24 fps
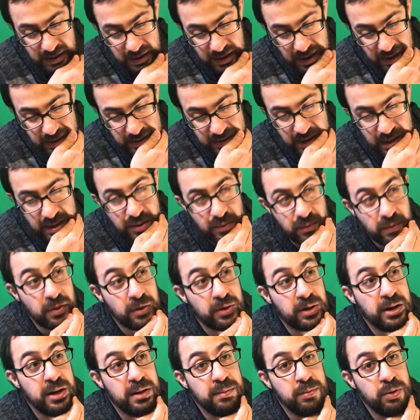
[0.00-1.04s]
And then we're
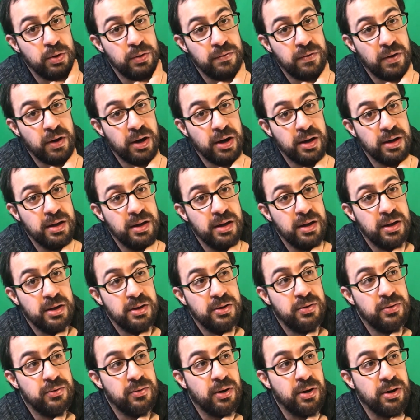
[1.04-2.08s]
gonna move on
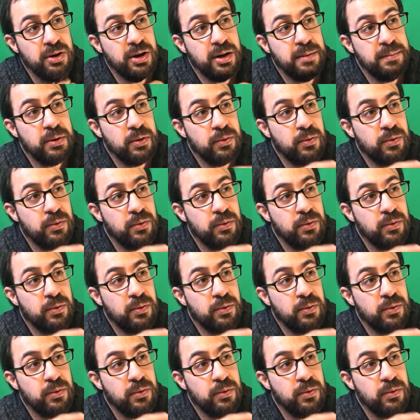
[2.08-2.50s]
to our number